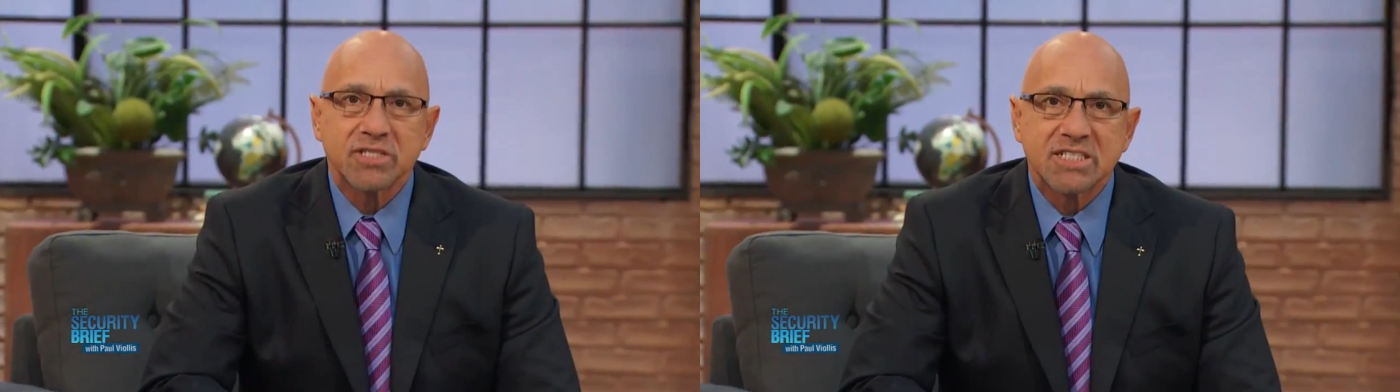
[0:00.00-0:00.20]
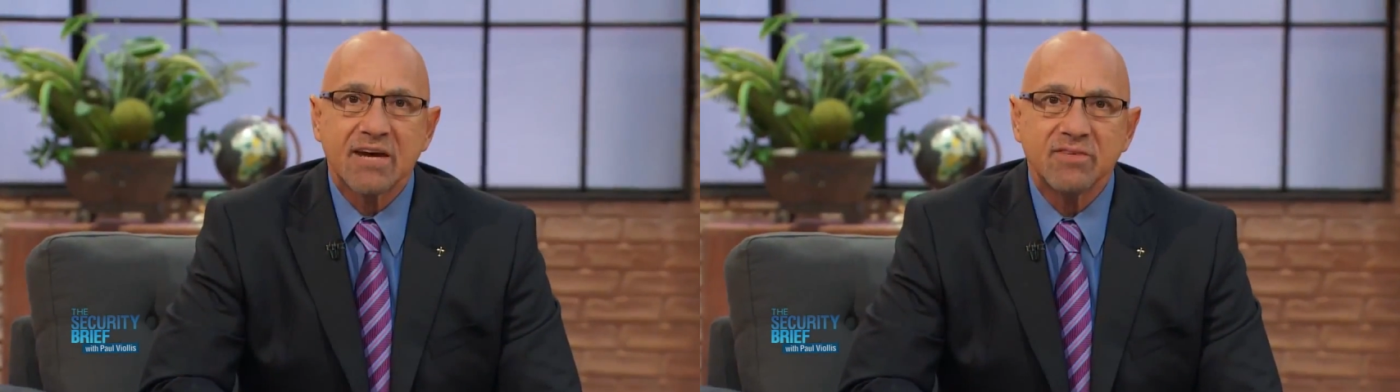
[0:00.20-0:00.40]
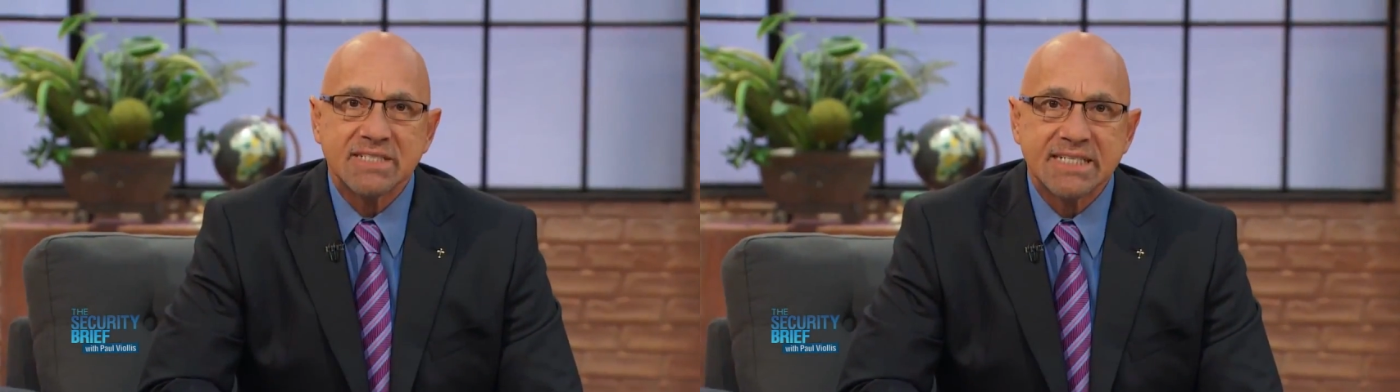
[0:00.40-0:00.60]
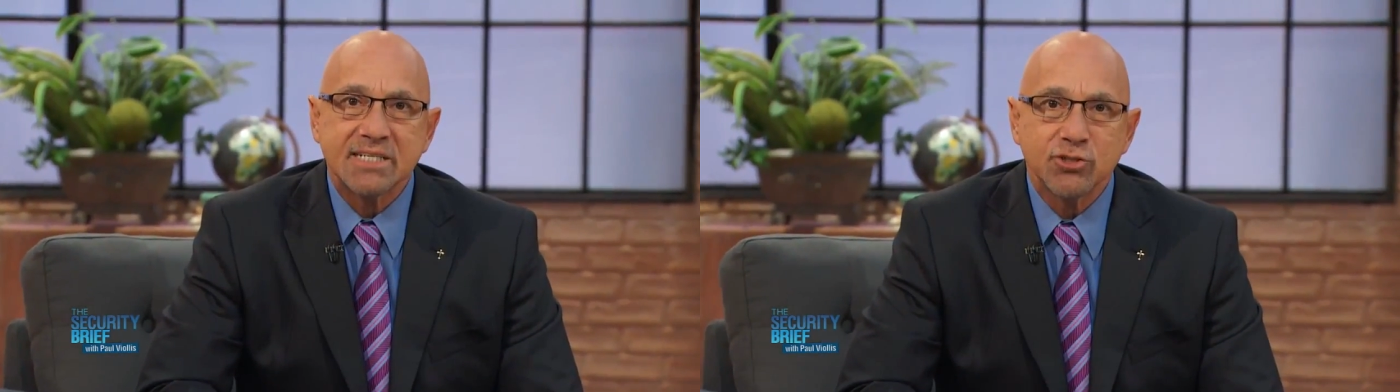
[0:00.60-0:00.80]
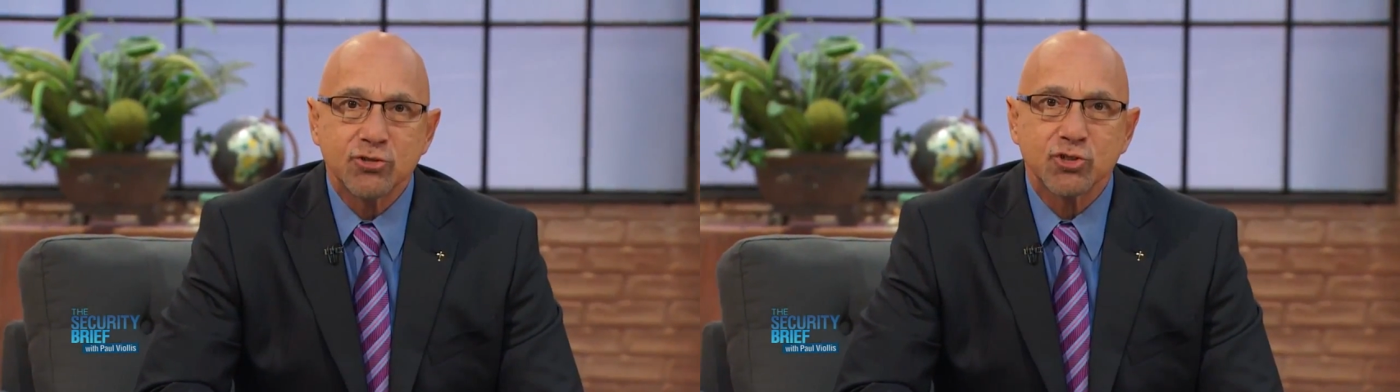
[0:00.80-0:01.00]
was
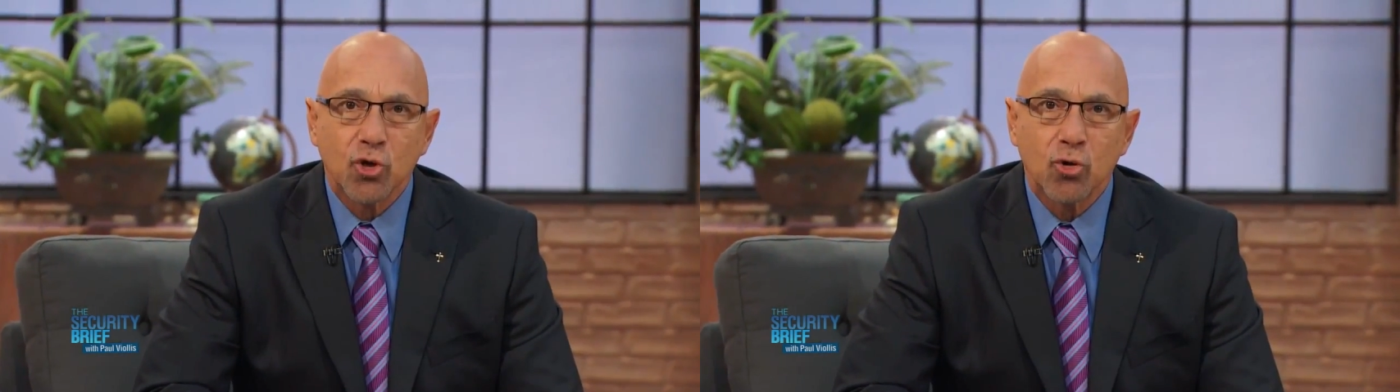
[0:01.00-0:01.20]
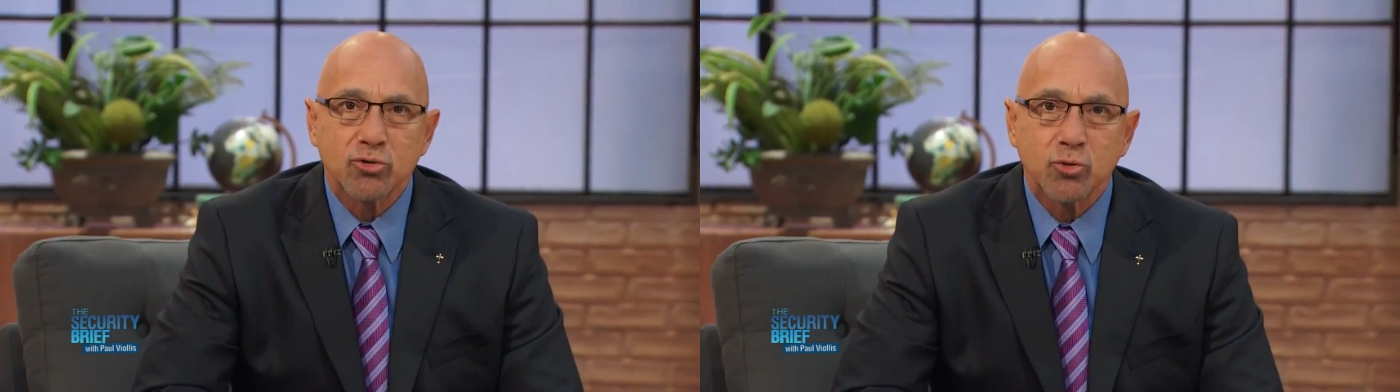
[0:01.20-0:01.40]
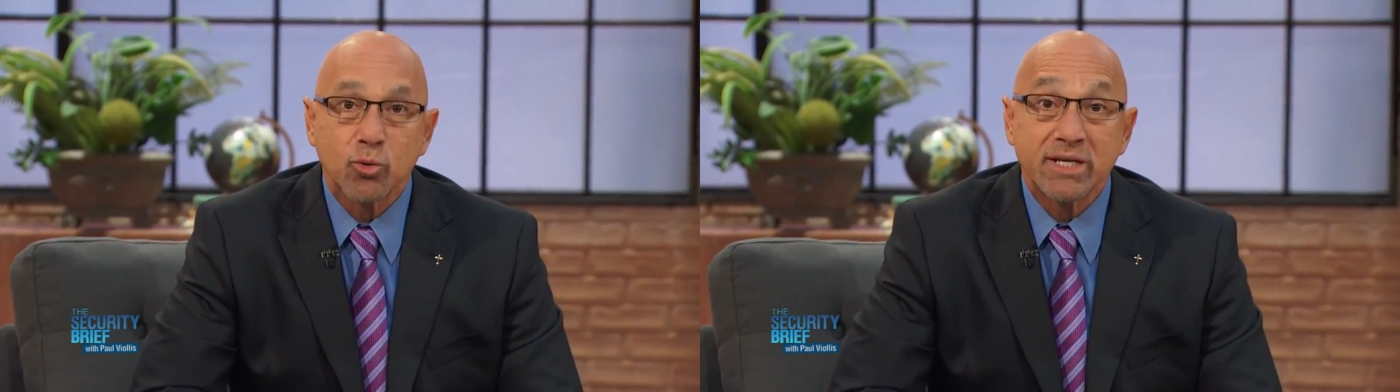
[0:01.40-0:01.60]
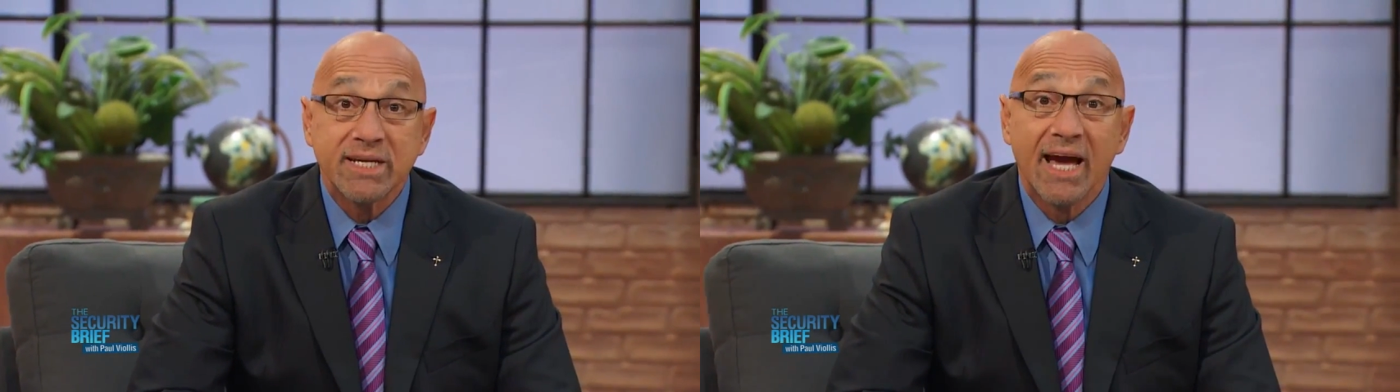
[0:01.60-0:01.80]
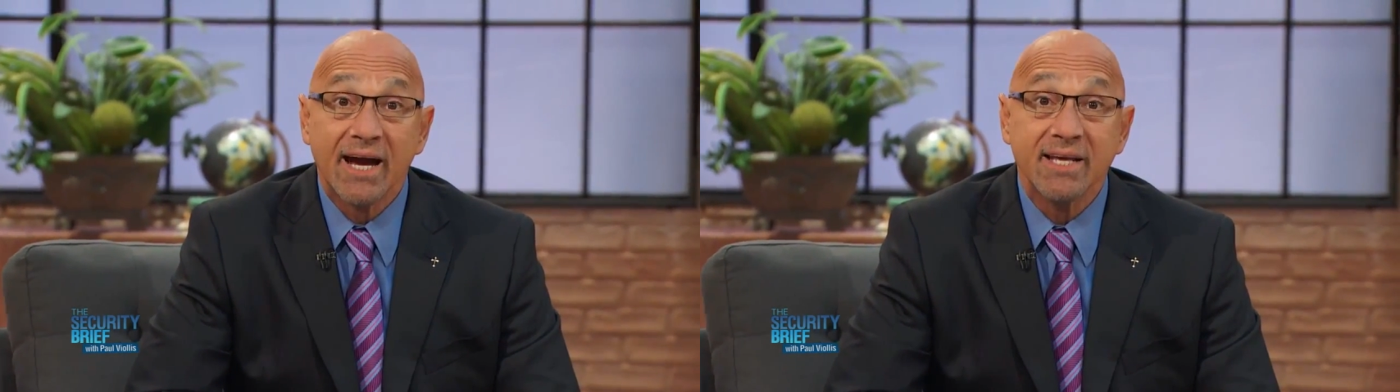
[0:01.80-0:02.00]
17 years old when
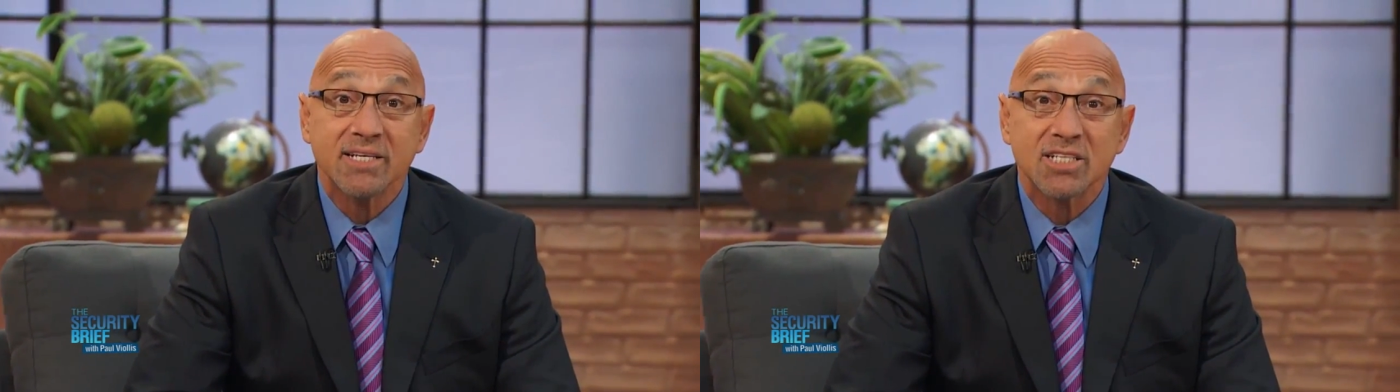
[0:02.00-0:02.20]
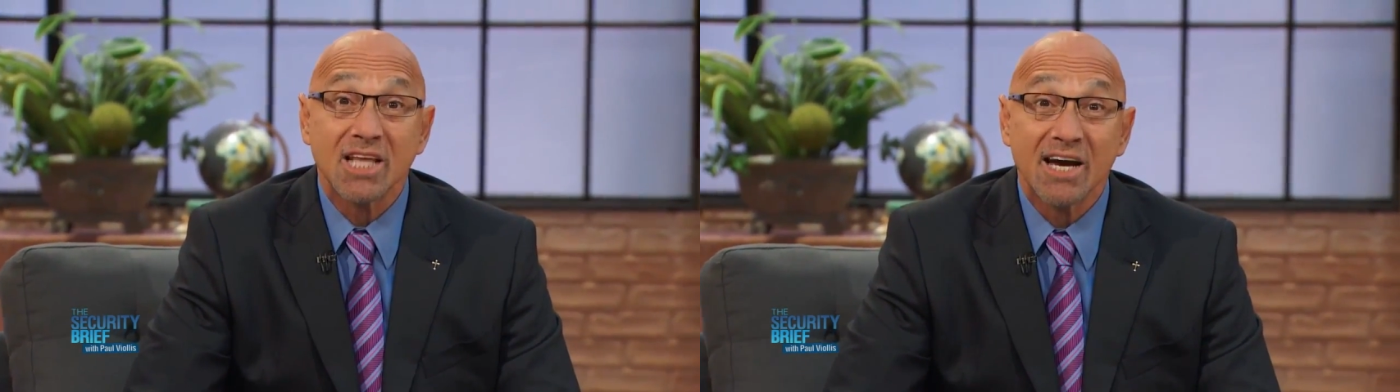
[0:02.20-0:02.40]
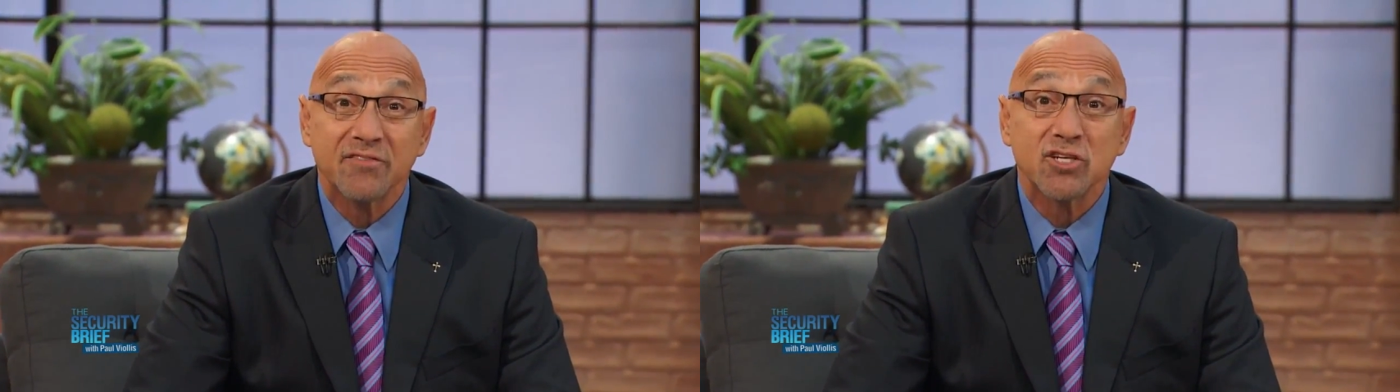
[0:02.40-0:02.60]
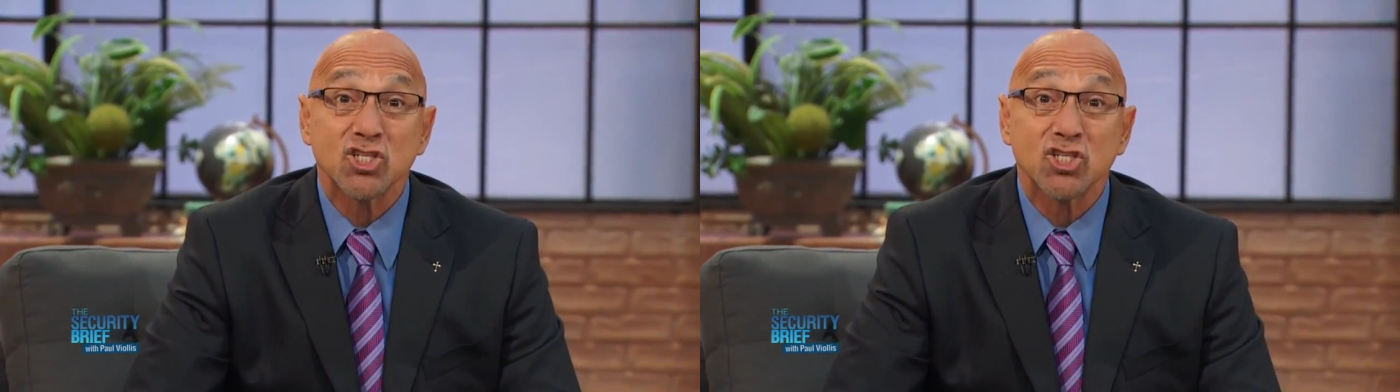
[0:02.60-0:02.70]
he had his life